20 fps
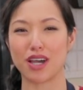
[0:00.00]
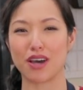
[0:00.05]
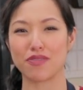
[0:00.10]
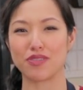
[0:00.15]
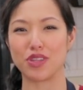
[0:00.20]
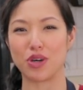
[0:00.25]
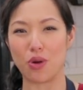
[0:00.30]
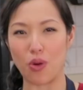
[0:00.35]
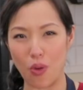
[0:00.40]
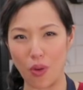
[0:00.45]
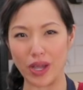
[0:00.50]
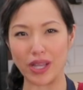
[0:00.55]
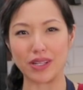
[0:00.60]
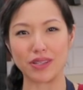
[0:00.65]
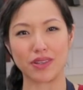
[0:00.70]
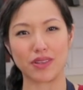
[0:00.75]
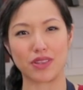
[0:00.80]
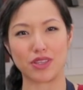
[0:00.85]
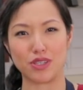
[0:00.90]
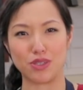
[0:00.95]
off the
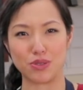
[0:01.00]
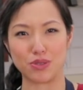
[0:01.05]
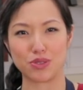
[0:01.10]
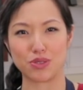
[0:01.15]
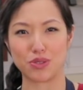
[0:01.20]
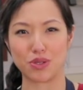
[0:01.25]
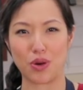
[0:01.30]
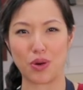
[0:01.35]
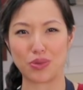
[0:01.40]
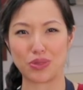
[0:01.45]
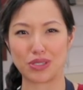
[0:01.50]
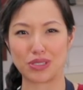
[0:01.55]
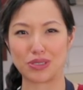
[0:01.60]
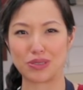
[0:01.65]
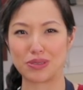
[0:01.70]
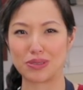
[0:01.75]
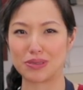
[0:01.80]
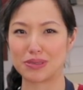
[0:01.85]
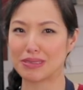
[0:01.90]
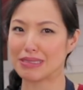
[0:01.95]
oil that they use to coat the
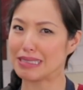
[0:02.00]
noodles,